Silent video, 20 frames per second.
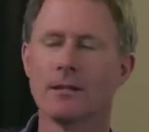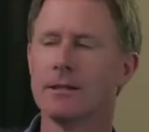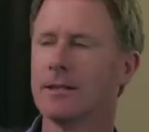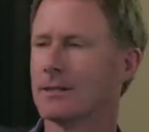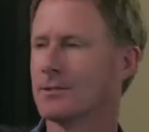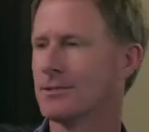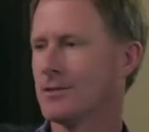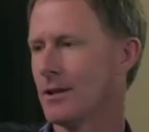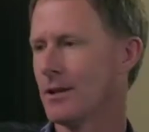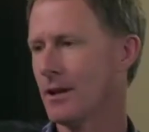
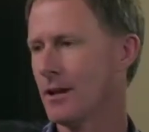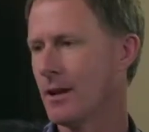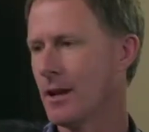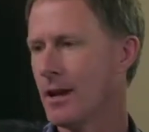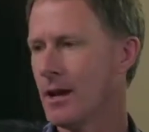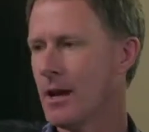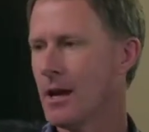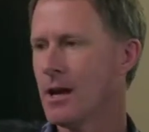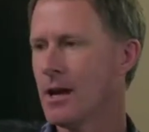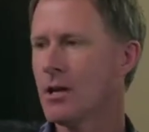Listen,
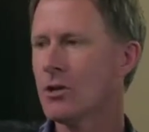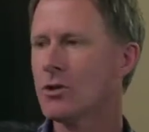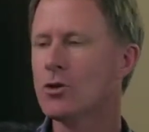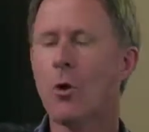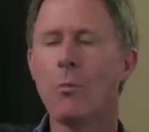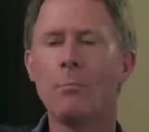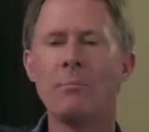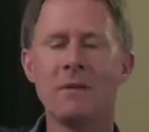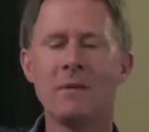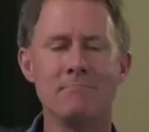
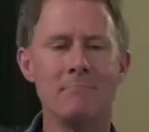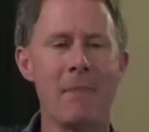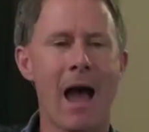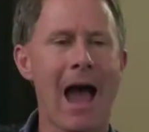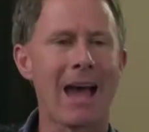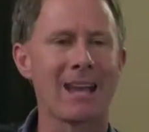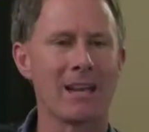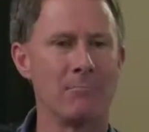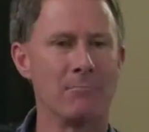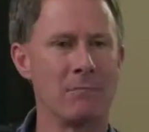don't be
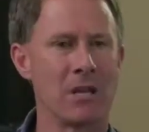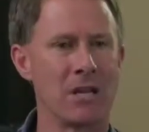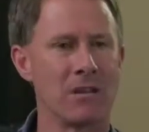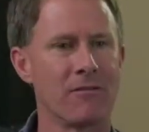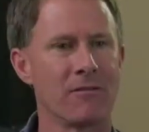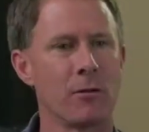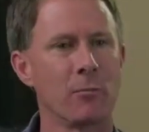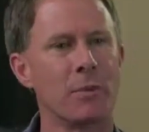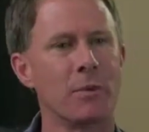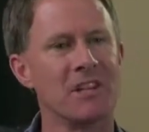mad at me
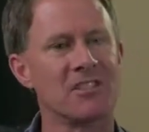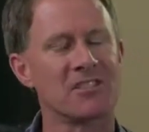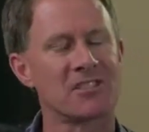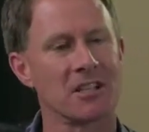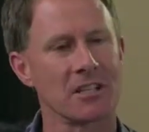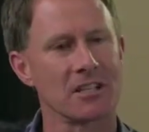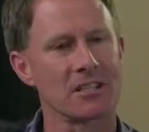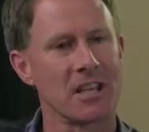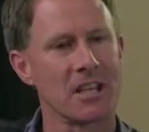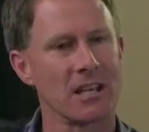for being
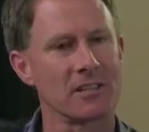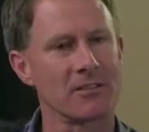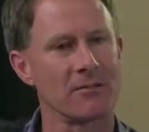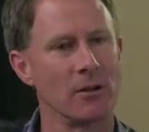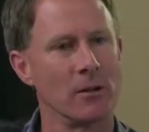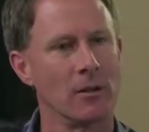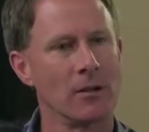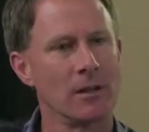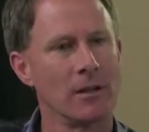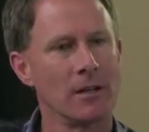
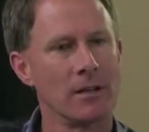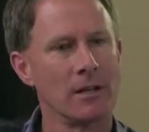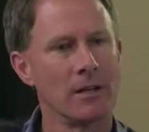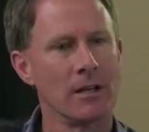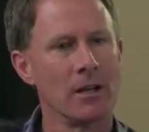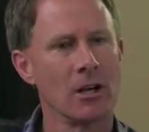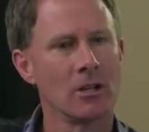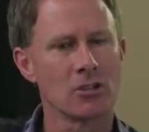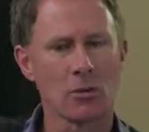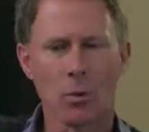successful.
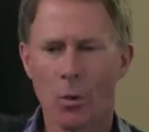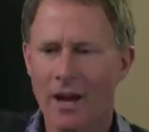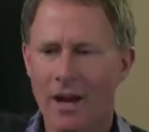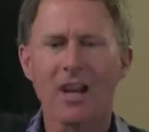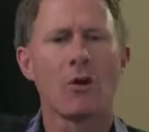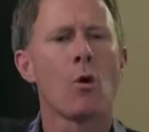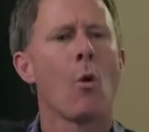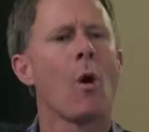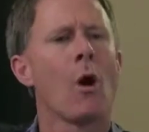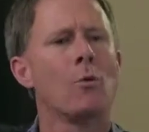So I
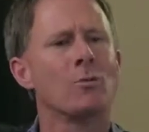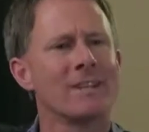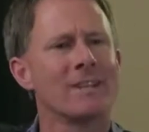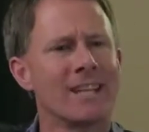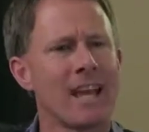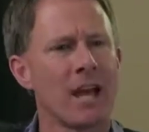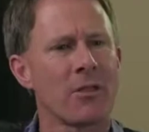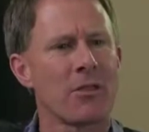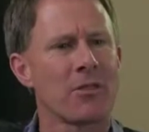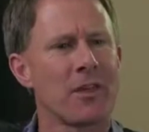go out and
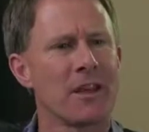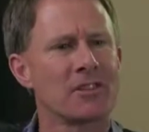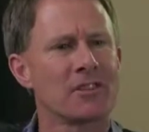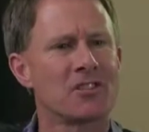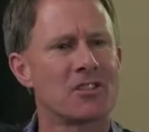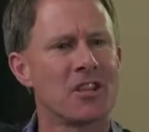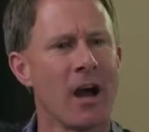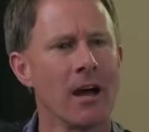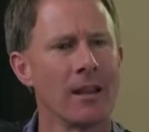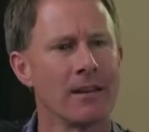get things
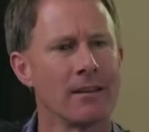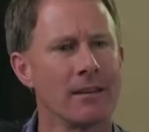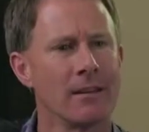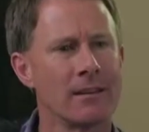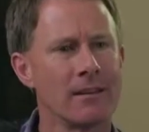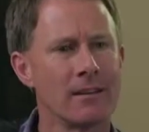done.